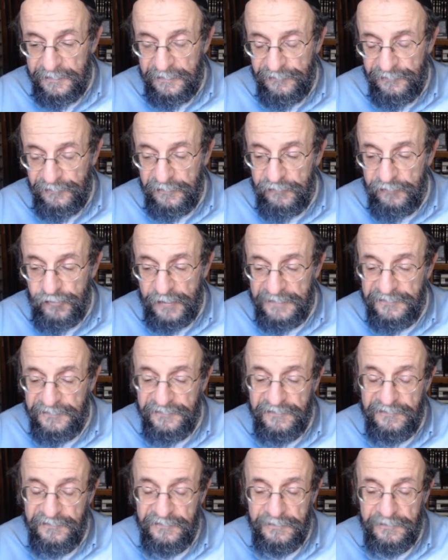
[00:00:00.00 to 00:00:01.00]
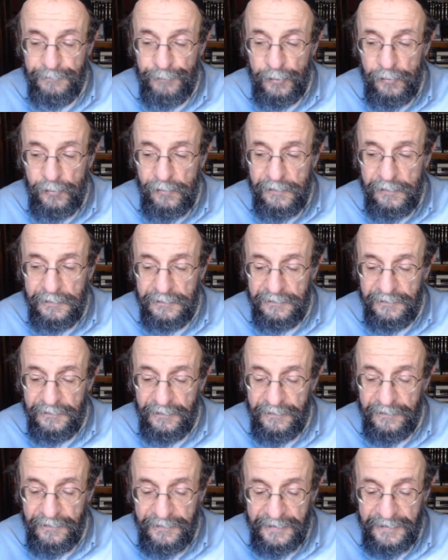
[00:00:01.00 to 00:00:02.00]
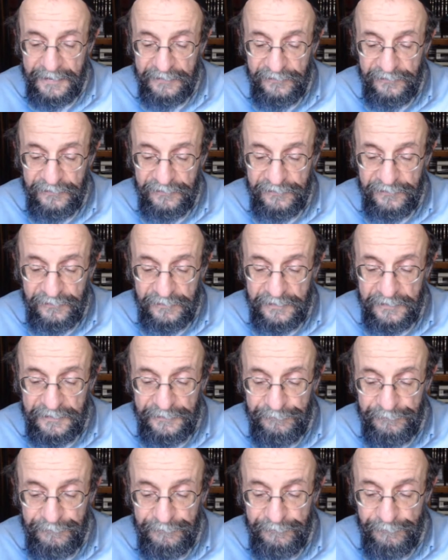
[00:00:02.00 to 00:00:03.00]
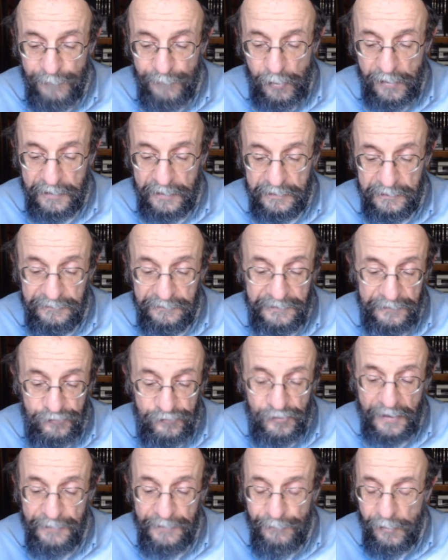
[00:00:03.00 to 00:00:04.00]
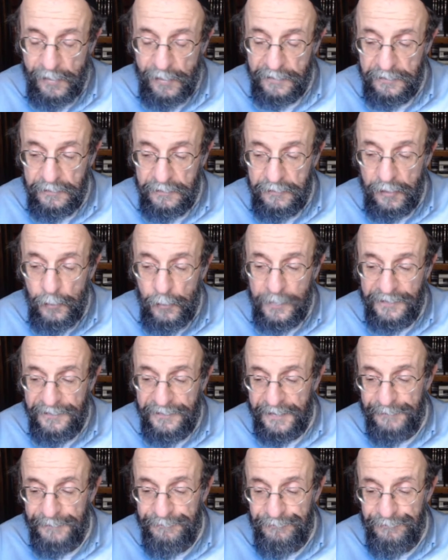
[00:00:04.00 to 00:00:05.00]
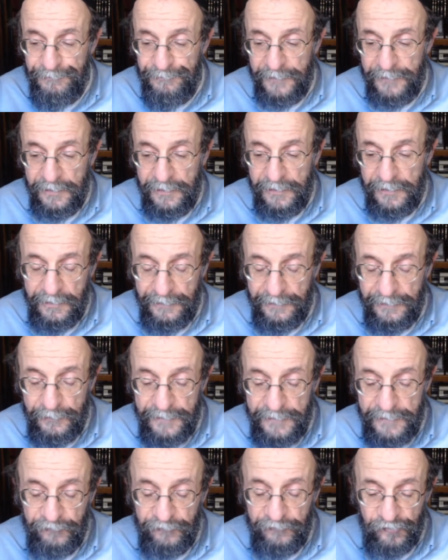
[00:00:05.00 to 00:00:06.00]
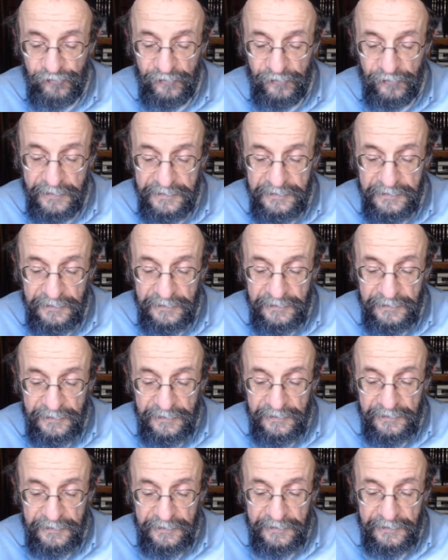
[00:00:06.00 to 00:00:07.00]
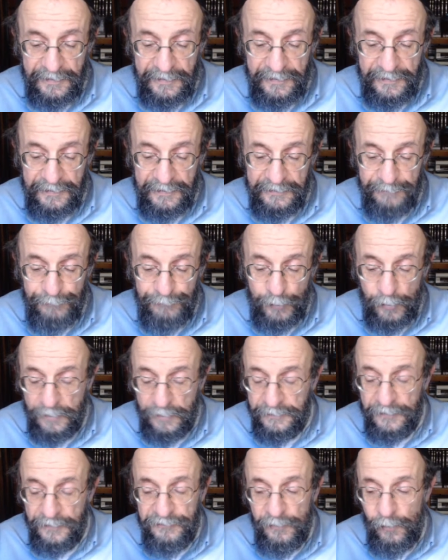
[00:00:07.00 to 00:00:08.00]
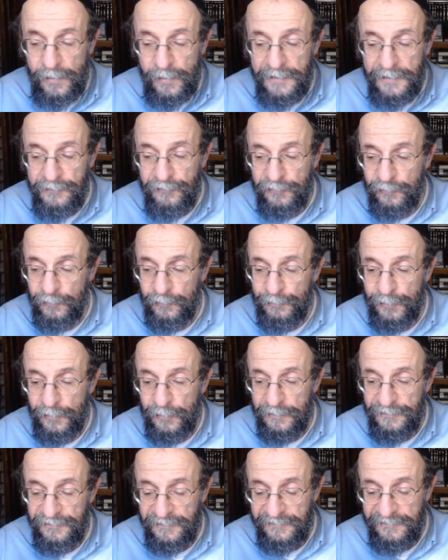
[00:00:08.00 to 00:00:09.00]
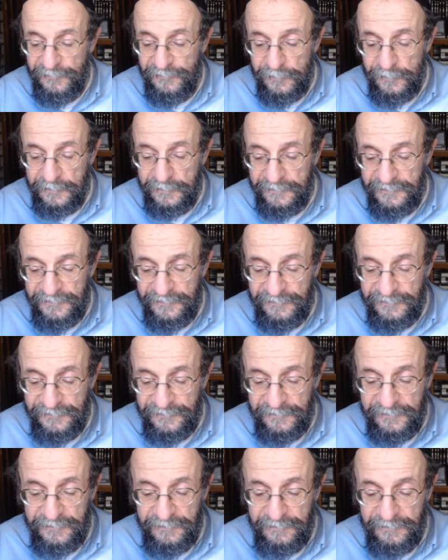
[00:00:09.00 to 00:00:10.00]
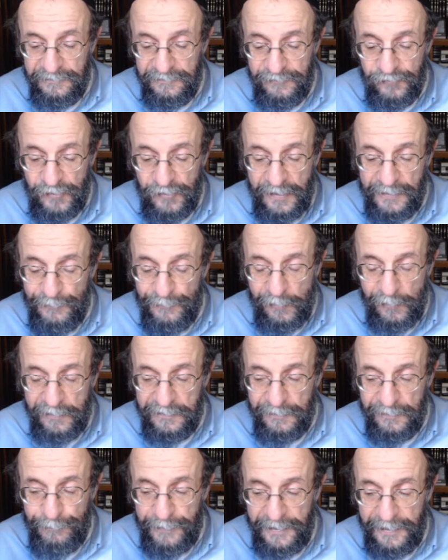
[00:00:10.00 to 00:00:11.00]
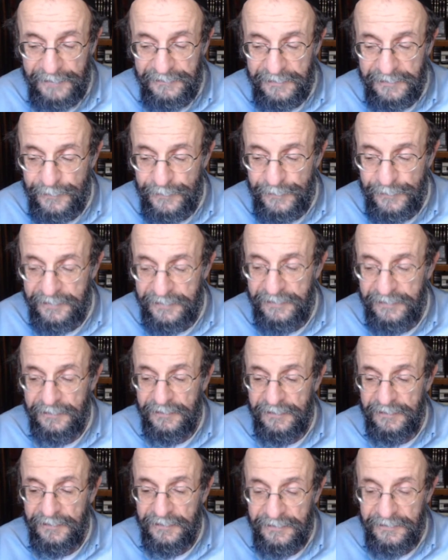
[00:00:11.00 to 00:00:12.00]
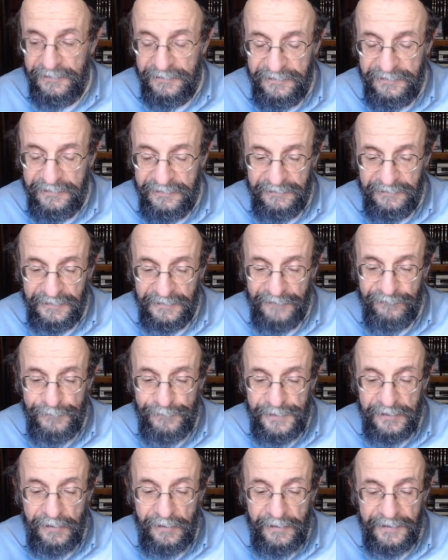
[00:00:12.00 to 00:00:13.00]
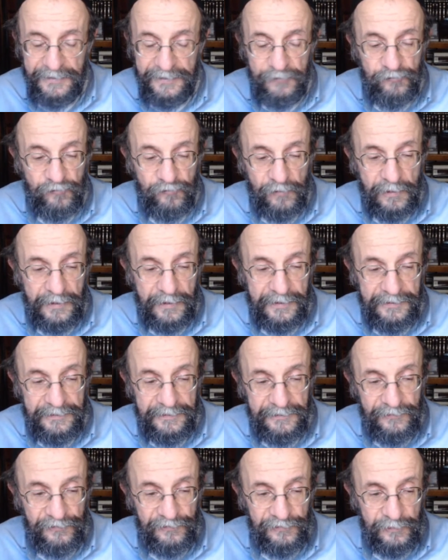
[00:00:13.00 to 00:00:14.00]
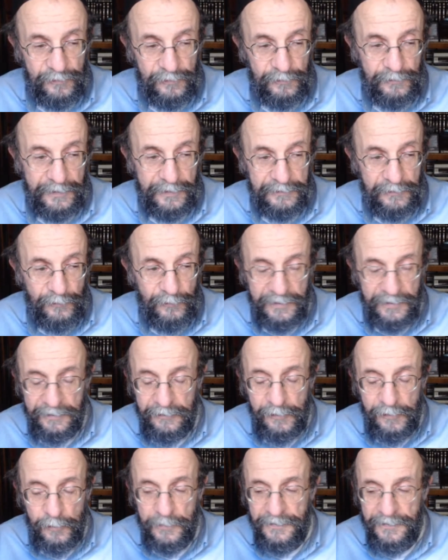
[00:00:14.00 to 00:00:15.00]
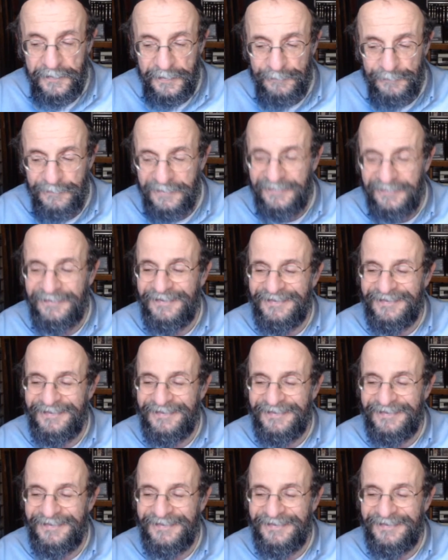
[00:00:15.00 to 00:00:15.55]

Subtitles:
suggests to Paul that John Mark go with them on their next journey, and Paul doesn't want to. Paul says, look, this John Mark abandoned me. He left me high and dry, and so I don't want to go with him.